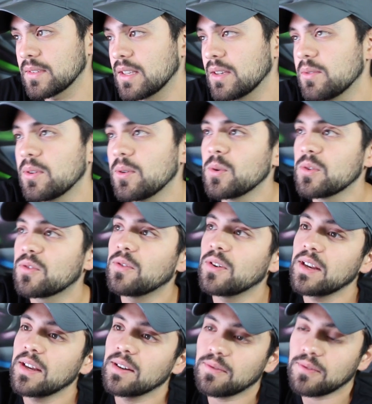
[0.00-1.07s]
It was
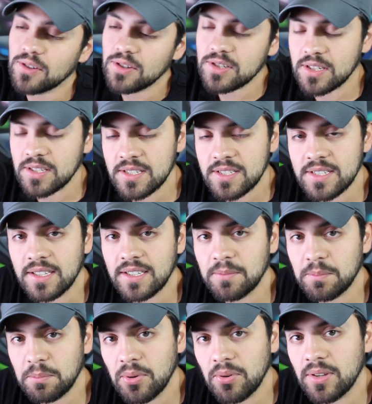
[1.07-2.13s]
funny at first because it's like
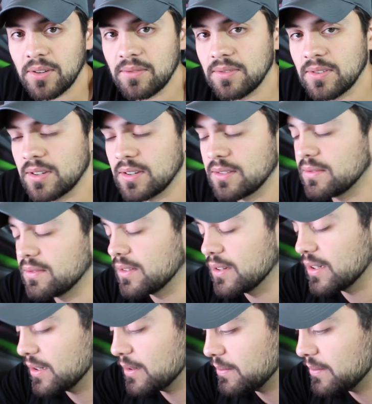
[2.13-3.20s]
poking fun of
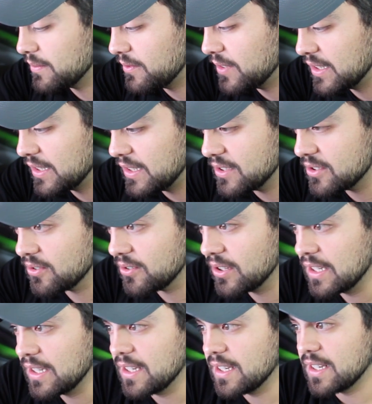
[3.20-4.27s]
Vin Diesel
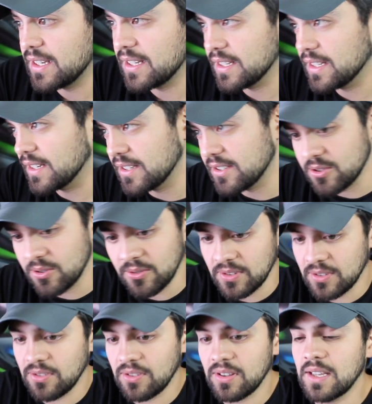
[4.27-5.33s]
and like his whole
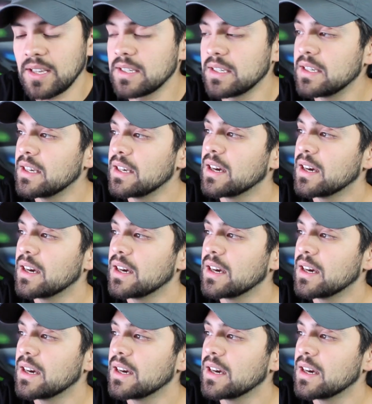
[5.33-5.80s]
little thing.